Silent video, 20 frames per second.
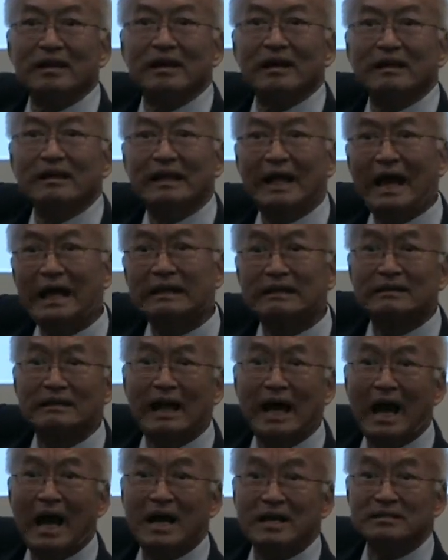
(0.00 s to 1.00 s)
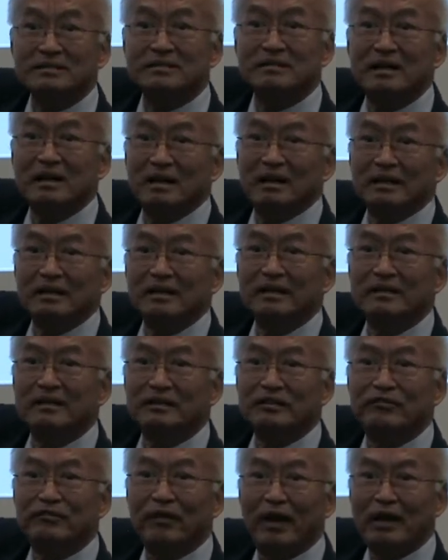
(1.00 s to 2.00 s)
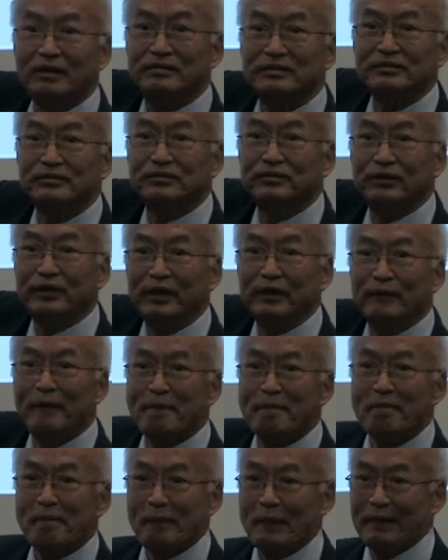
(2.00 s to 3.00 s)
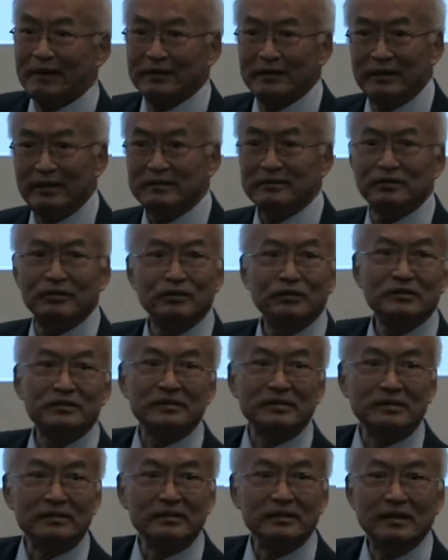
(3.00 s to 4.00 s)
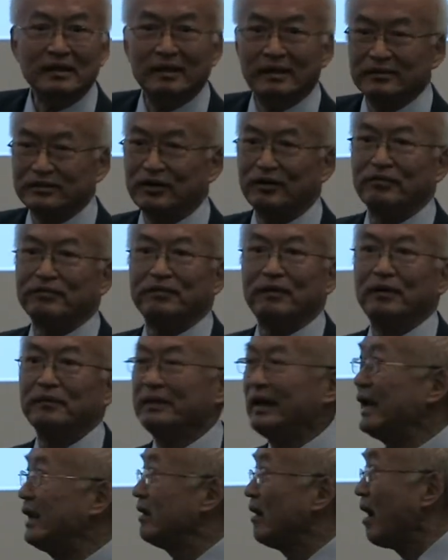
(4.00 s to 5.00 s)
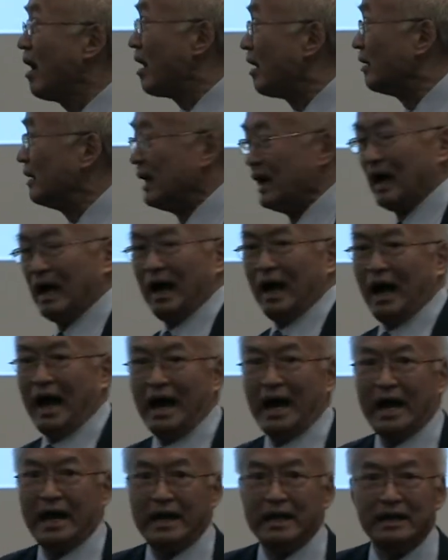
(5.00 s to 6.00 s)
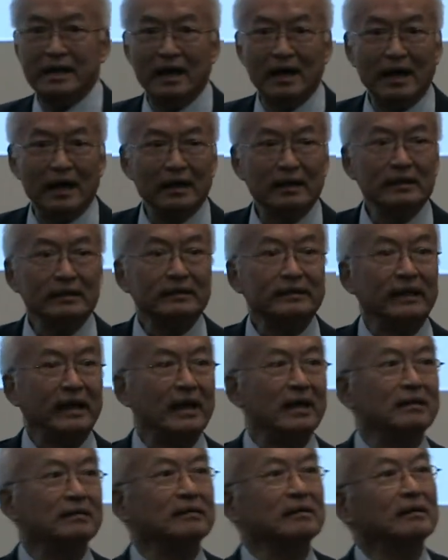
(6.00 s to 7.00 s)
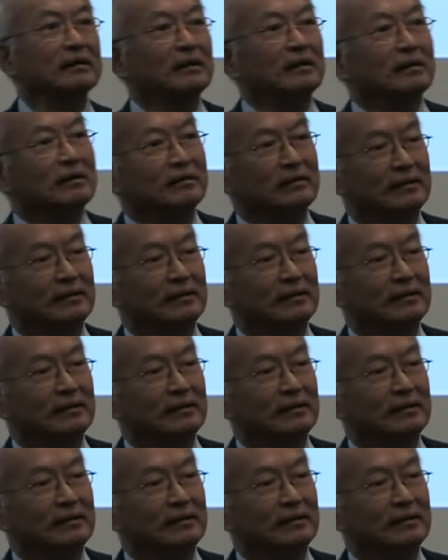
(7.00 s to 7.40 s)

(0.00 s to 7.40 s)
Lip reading: lead glass, in the diffraction screen. It's a nuisance. So from then on, then the